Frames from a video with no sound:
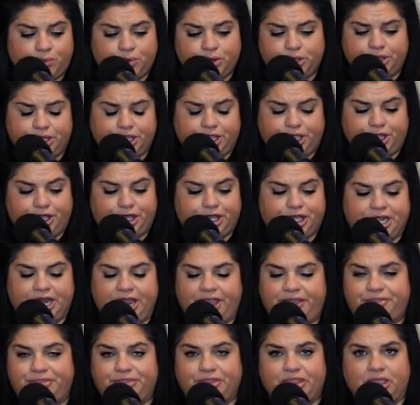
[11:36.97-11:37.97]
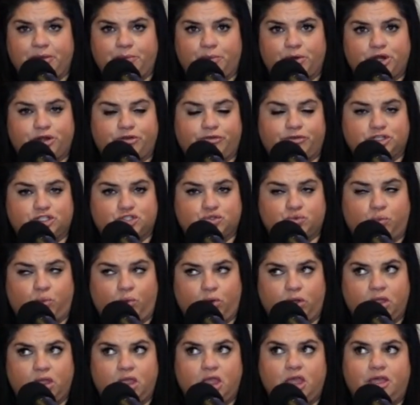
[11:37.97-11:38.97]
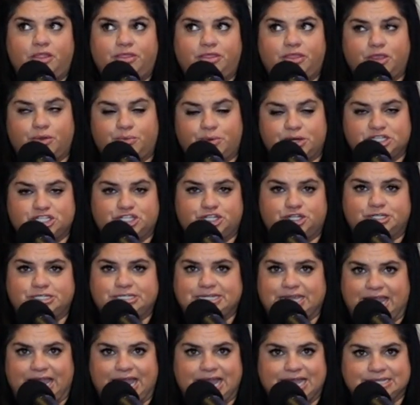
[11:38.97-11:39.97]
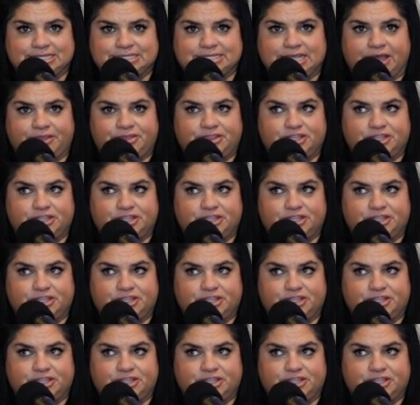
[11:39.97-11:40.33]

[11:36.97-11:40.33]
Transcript: really good. And they were the original tags.